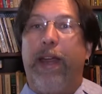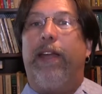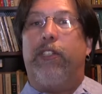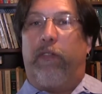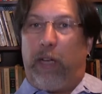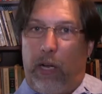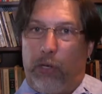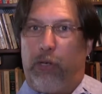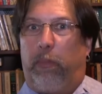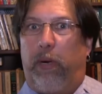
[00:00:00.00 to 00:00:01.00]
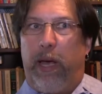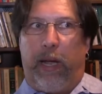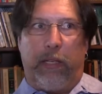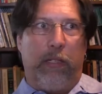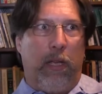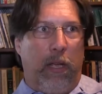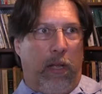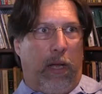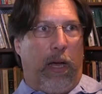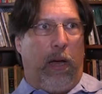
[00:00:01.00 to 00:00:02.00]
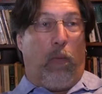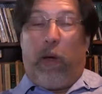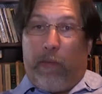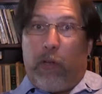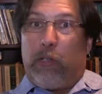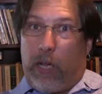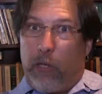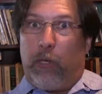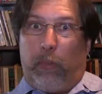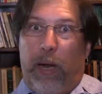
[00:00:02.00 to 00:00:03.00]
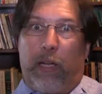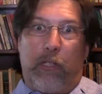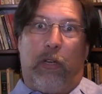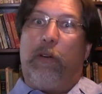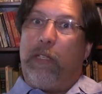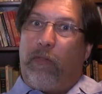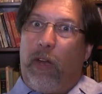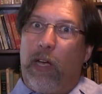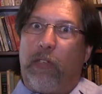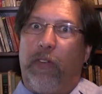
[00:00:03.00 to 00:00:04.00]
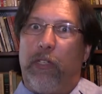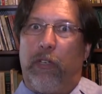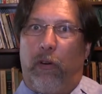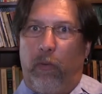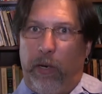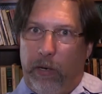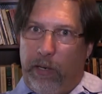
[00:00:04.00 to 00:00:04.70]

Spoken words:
range of cultural products. One of those cultural products, though, is philosophy, so we're